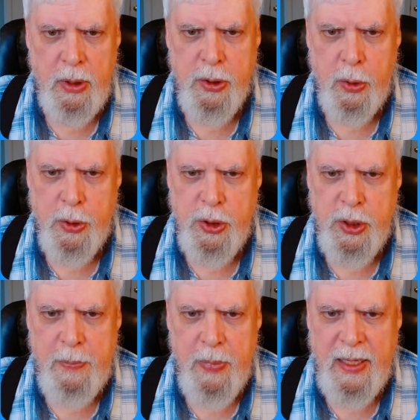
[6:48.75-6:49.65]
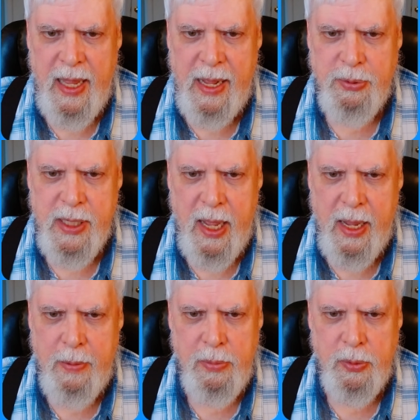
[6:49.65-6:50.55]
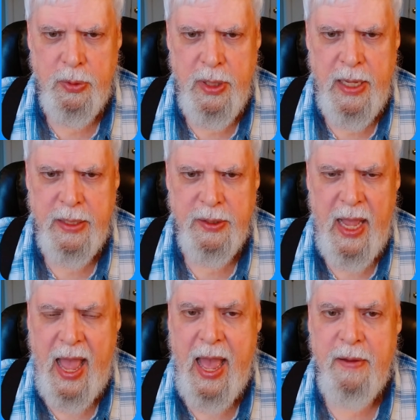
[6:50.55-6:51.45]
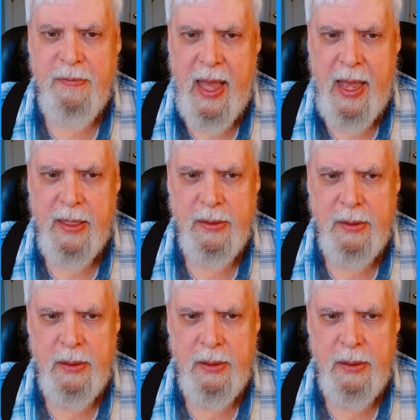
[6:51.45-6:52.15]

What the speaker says: So the ship elapsed time is half that